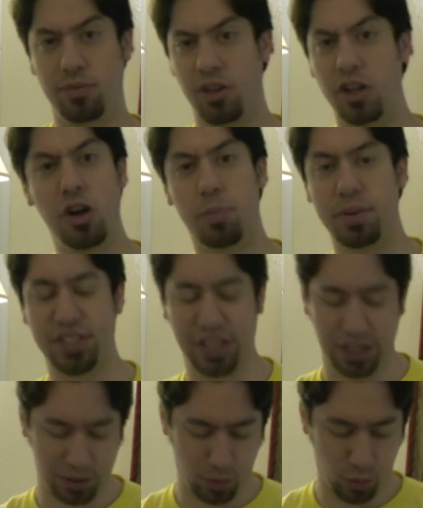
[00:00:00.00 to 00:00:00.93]
in no
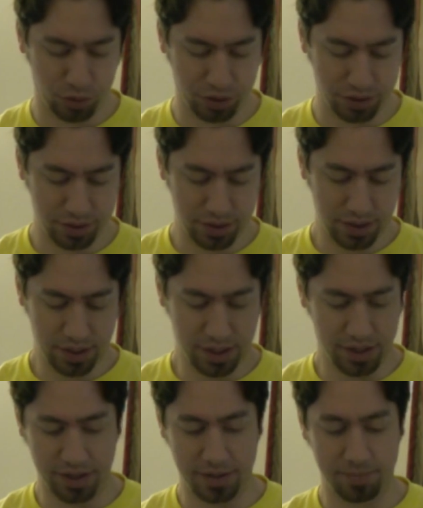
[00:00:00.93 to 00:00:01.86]
particular order,
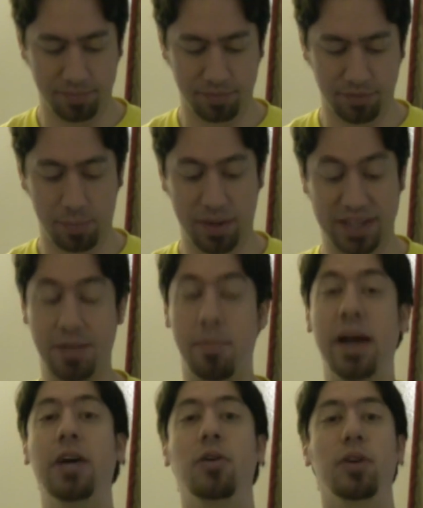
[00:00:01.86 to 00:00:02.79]
I picked up
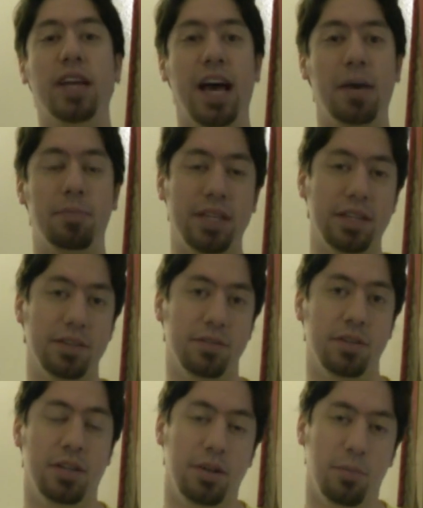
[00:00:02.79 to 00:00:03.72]
my own copy
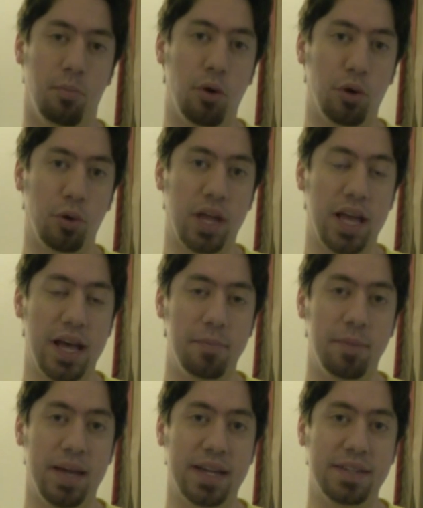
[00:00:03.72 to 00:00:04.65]
of Mortal
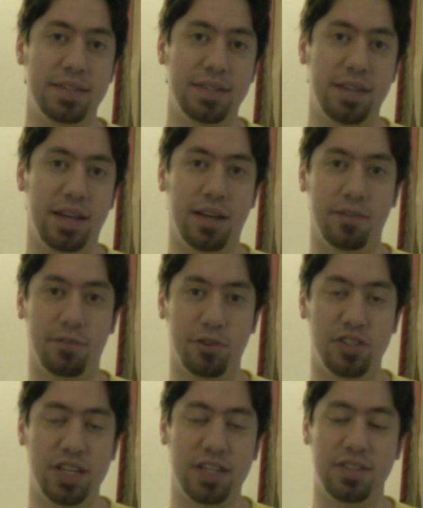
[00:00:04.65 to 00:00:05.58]
Kombat for
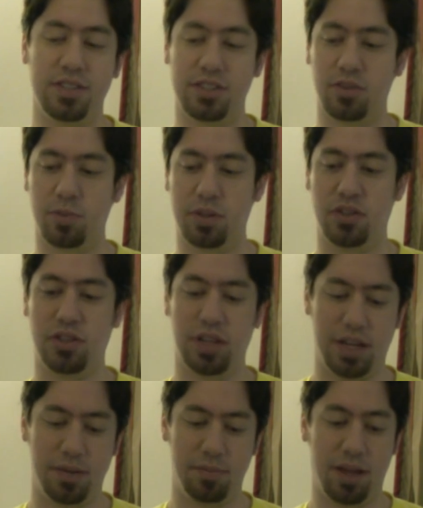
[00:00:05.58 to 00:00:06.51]
Genesis, which
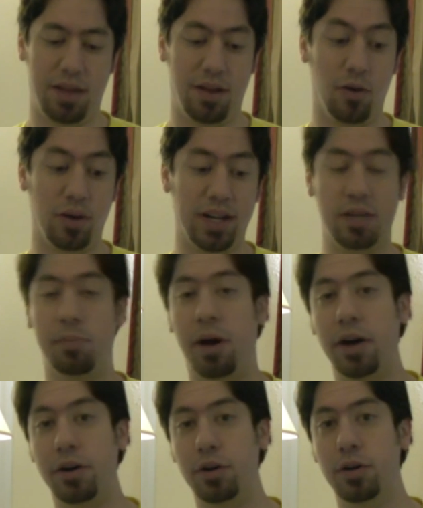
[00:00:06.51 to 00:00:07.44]
I already had to
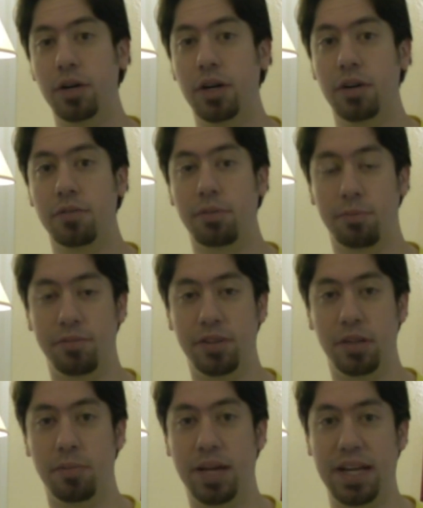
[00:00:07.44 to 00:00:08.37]
borrow from
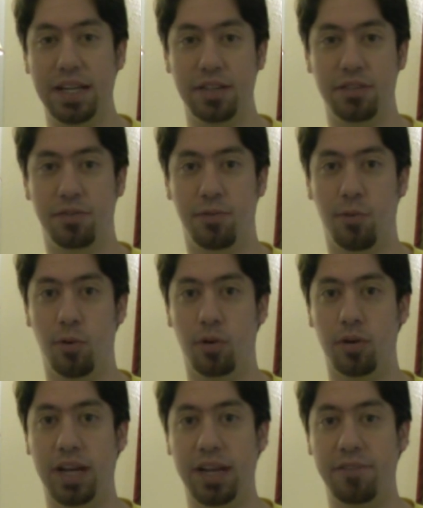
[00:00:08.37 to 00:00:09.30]
Phil Bond
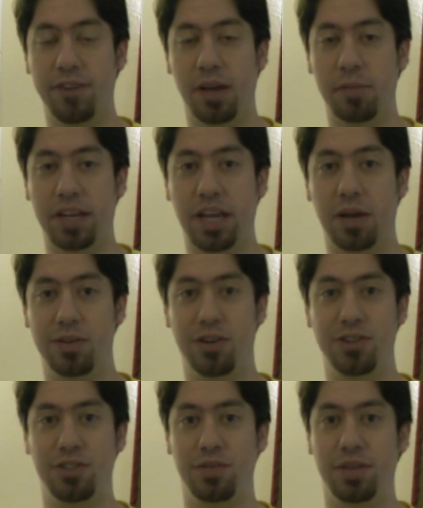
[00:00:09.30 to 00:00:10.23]
for a Famicom
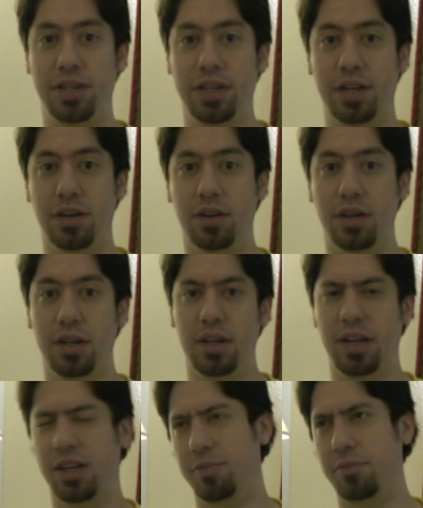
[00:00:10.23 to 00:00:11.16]
Dojo video.
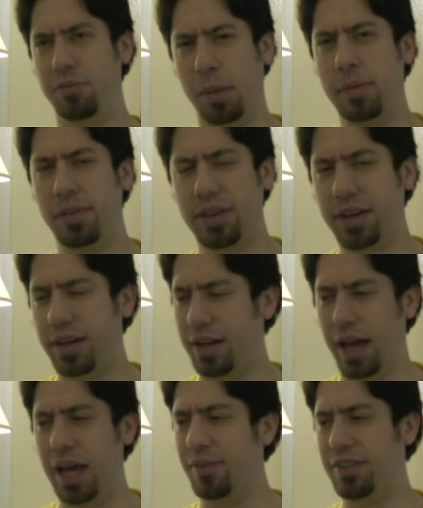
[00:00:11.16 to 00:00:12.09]
And you might be thinking,
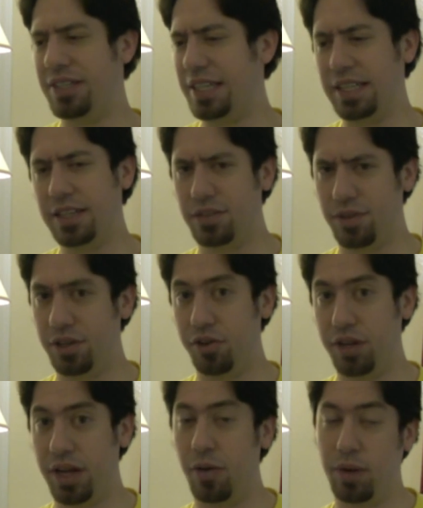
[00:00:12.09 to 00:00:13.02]
I haven't seen this video
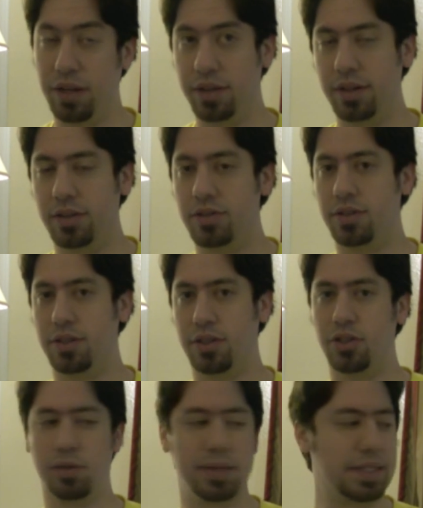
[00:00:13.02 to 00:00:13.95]
yet. Well,
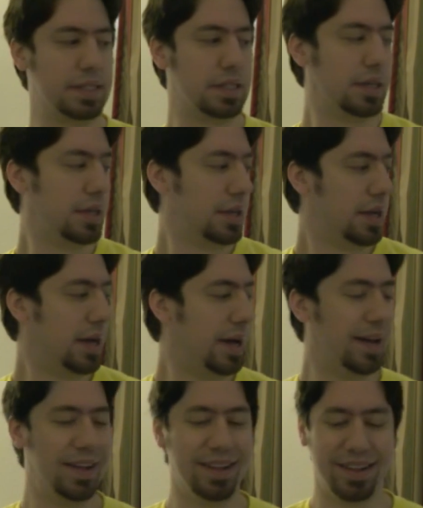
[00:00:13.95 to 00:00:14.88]
there's a reason. Then